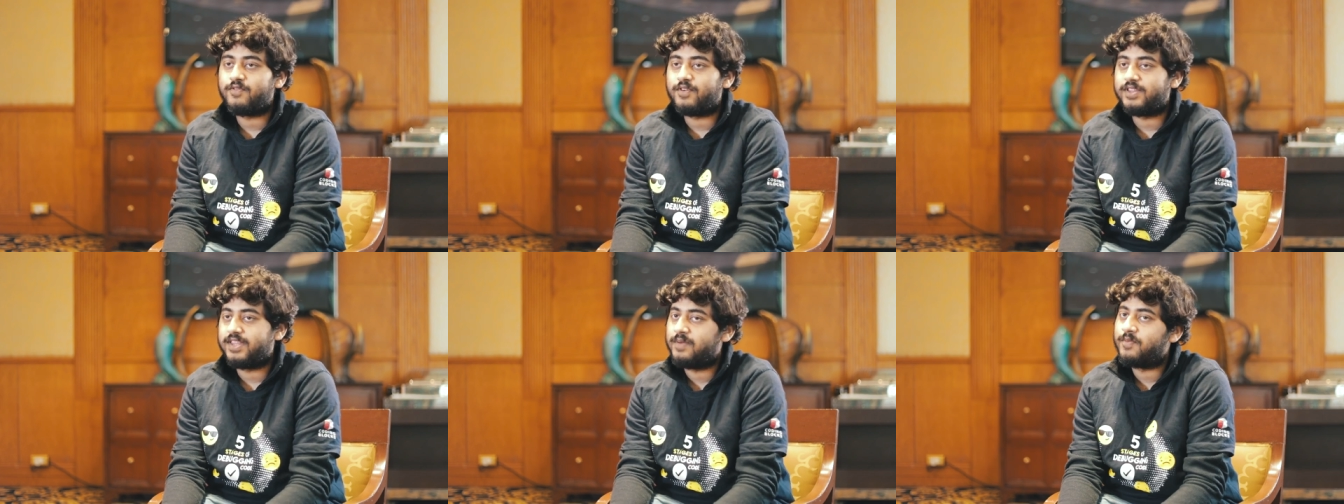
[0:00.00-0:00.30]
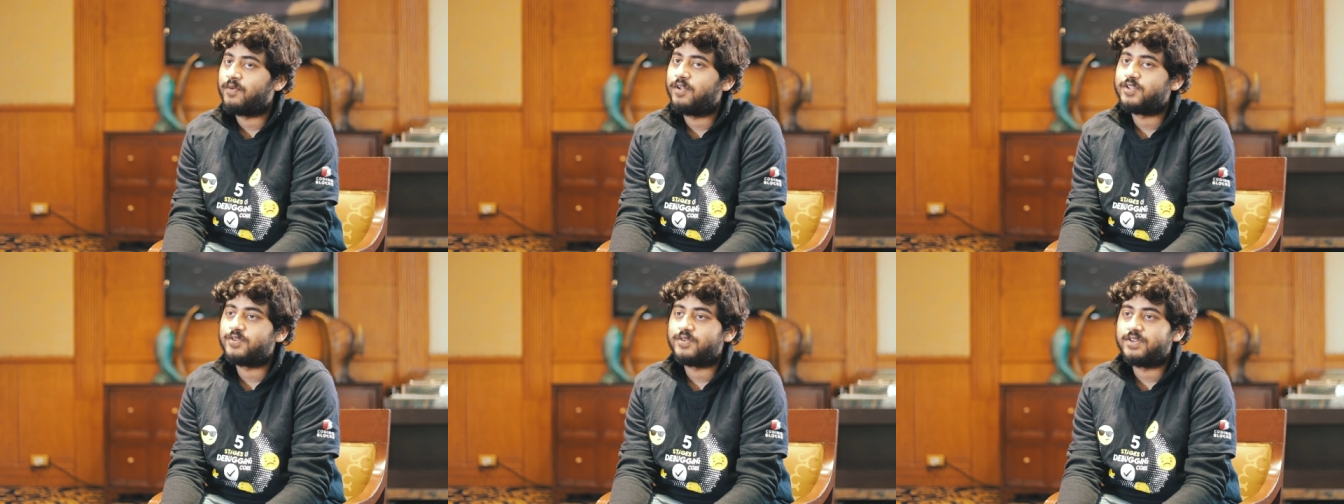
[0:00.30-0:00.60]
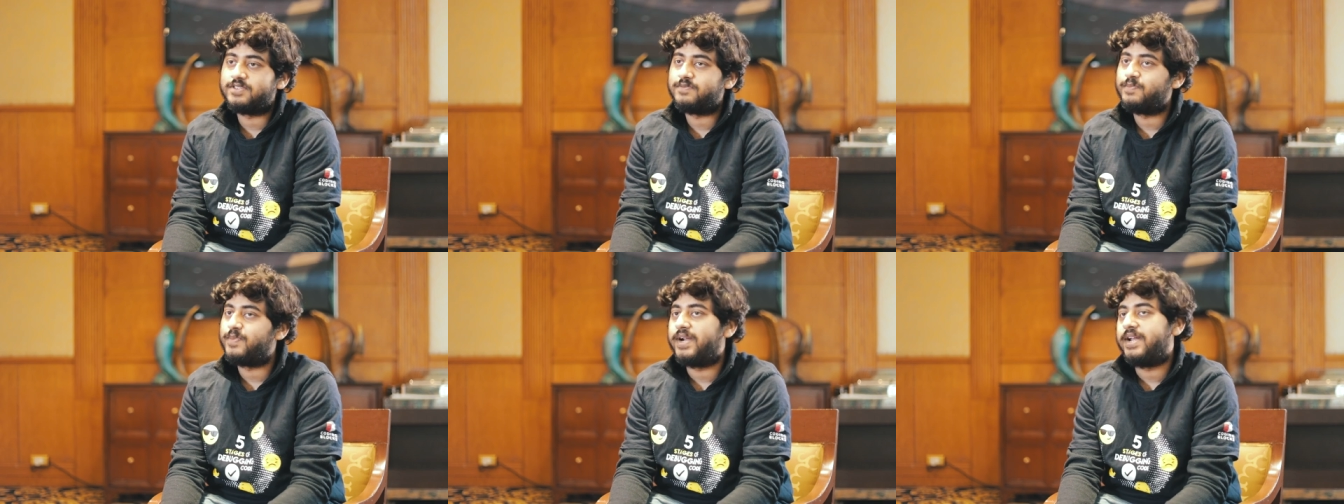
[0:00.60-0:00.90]
for them also
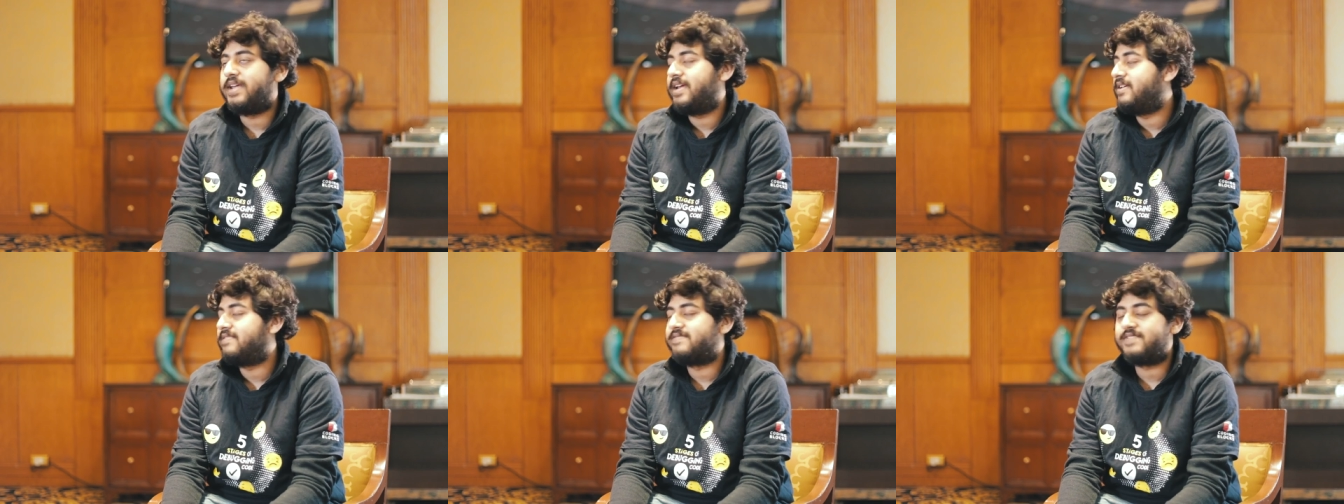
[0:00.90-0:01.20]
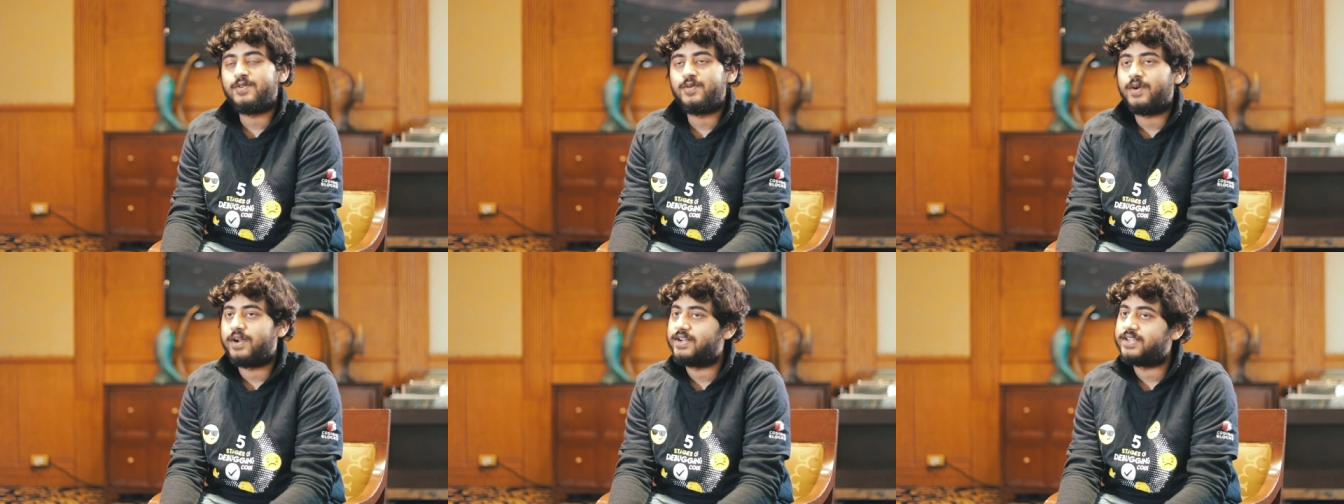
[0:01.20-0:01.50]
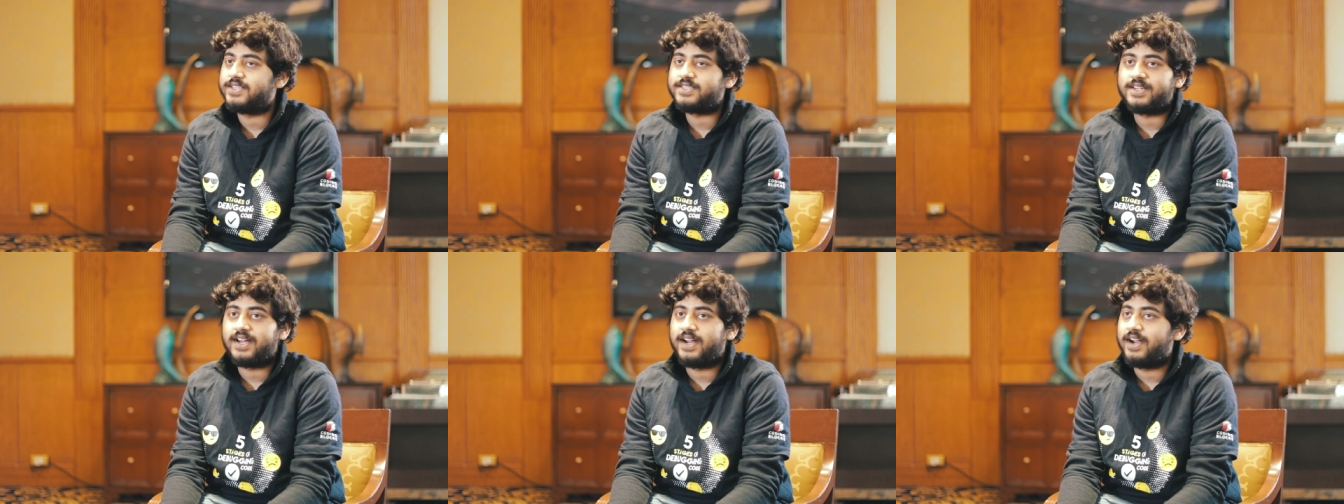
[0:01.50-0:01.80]
it's pretty easy to
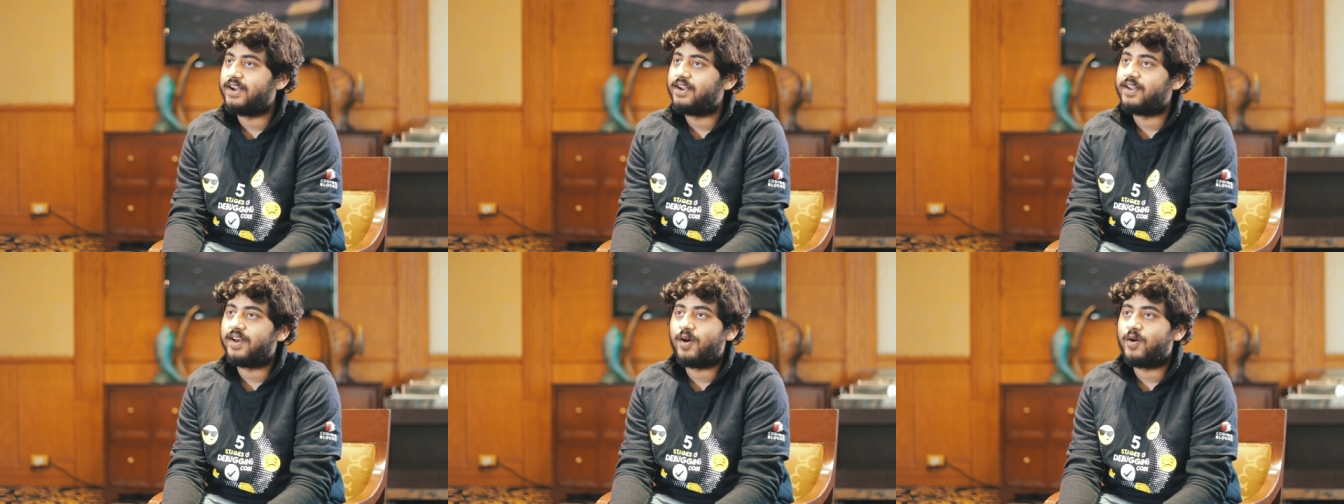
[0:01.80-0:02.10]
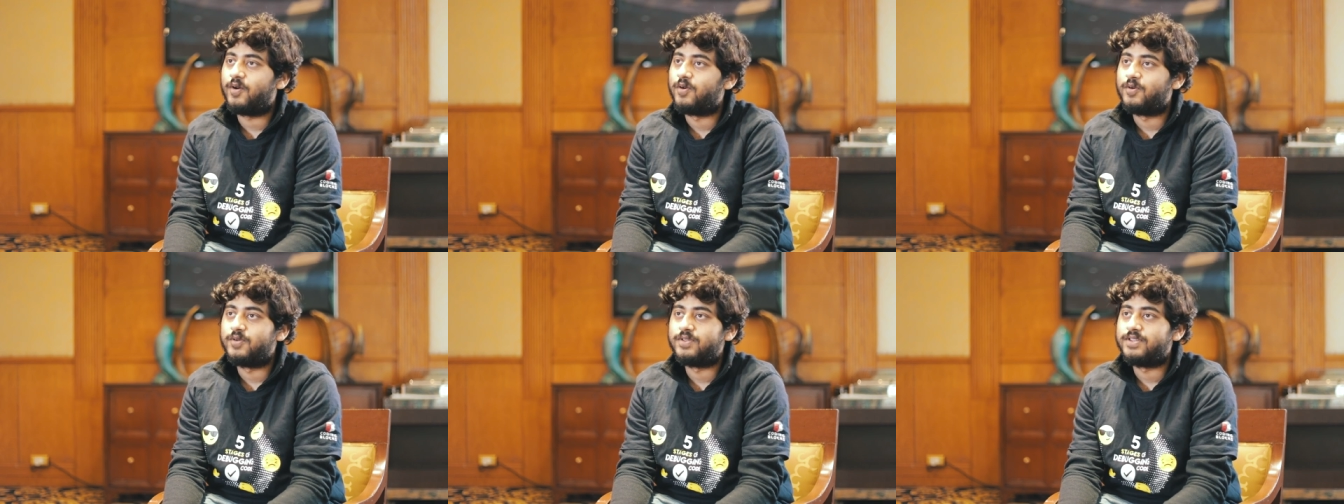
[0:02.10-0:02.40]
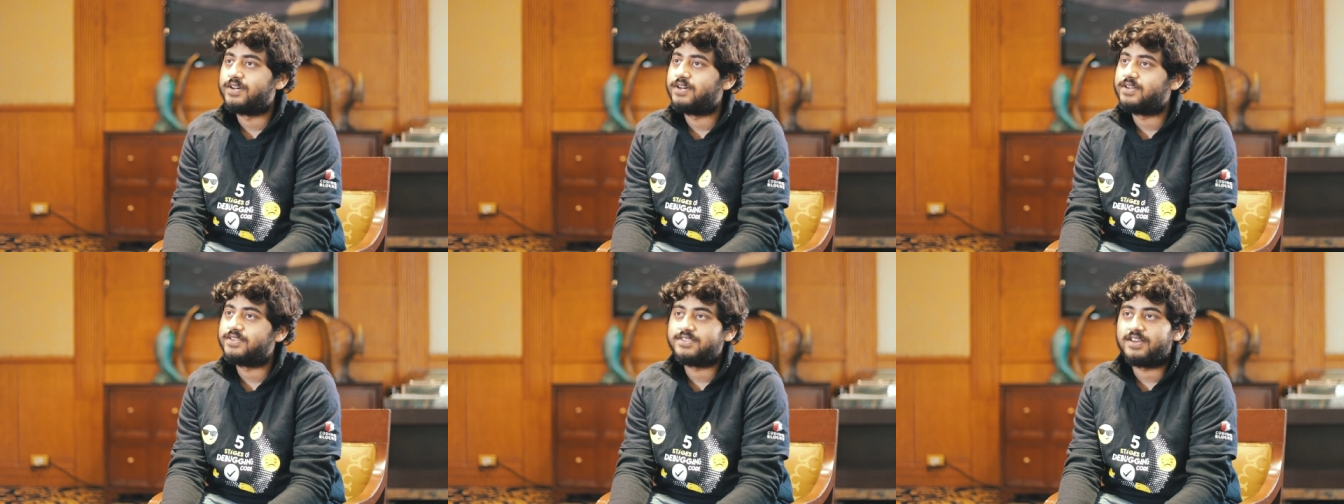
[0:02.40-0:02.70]
understand how
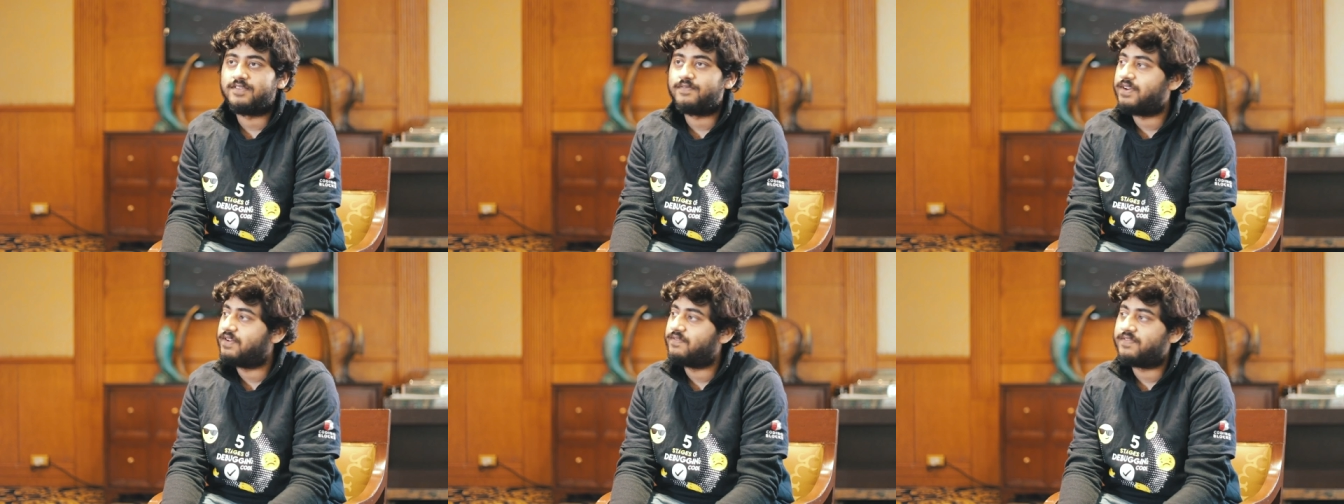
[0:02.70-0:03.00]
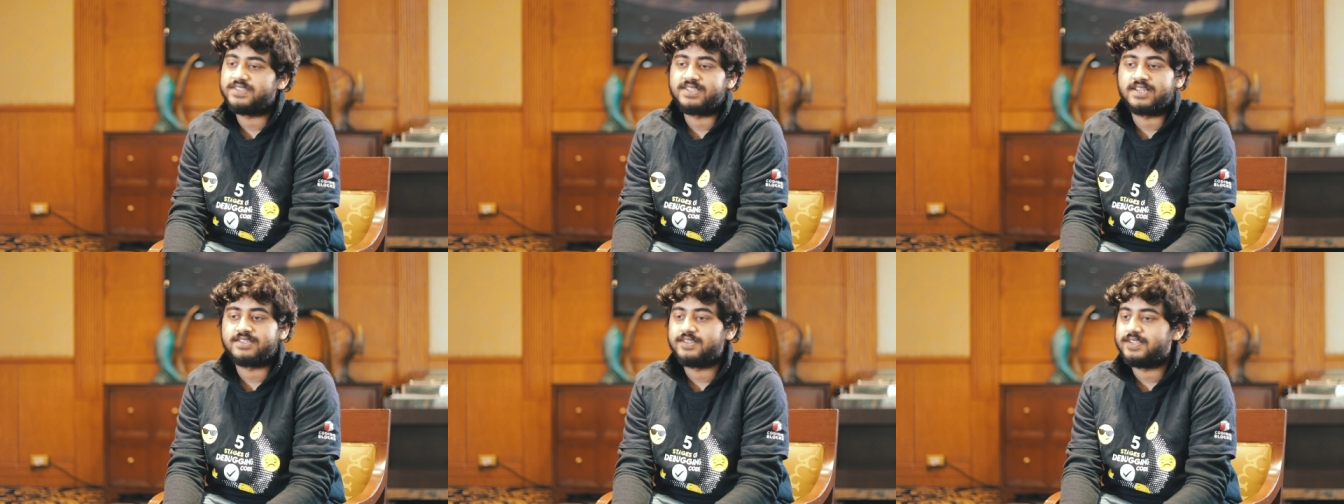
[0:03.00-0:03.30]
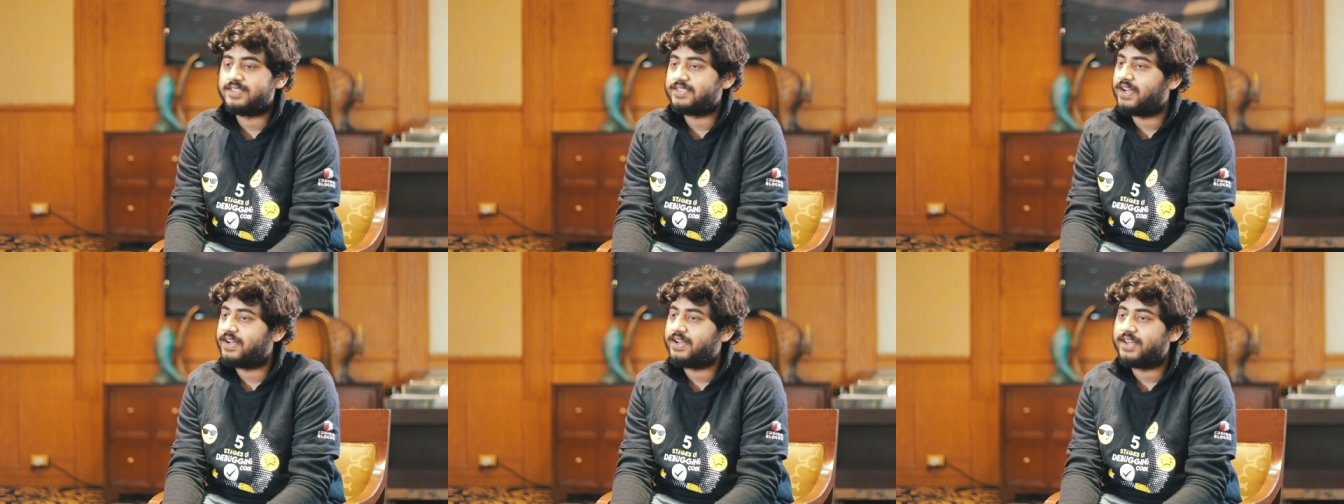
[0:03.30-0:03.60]
the server
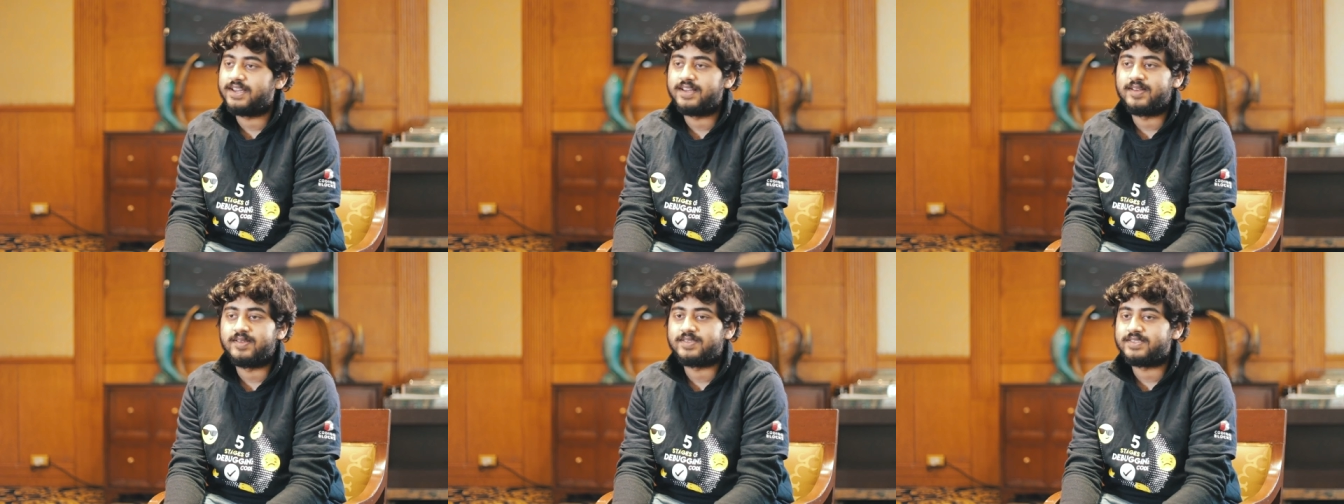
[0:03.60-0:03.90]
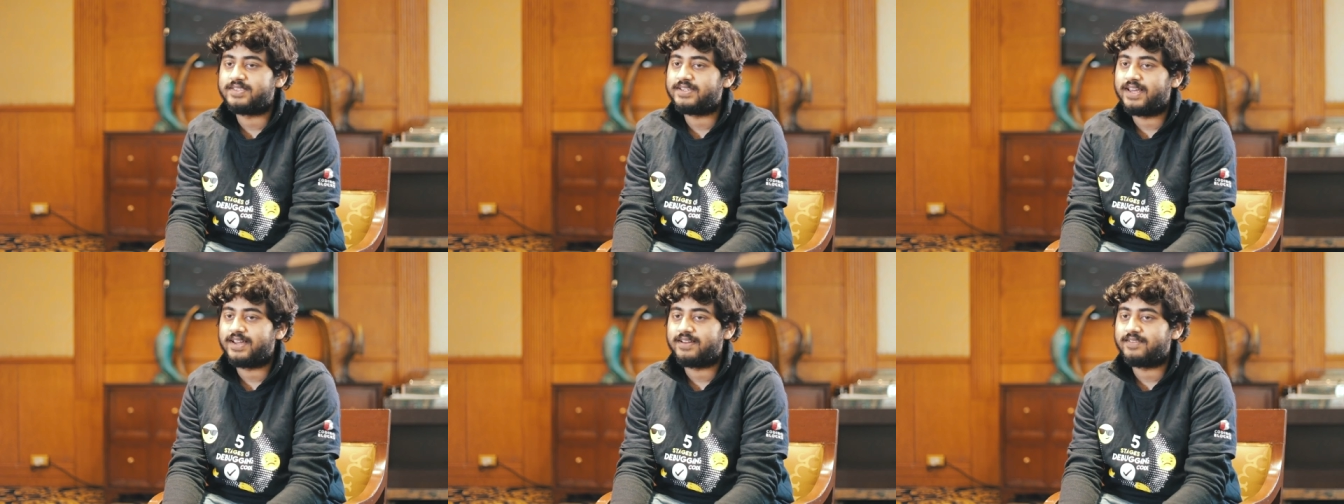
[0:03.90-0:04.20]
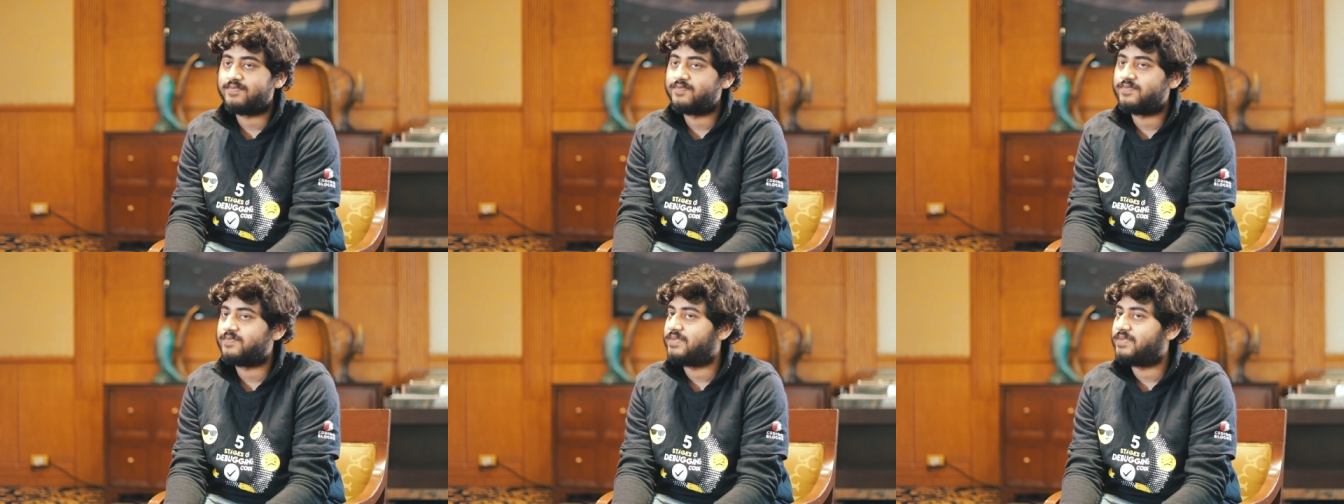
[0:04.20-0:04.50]
infrastructure is running. It's like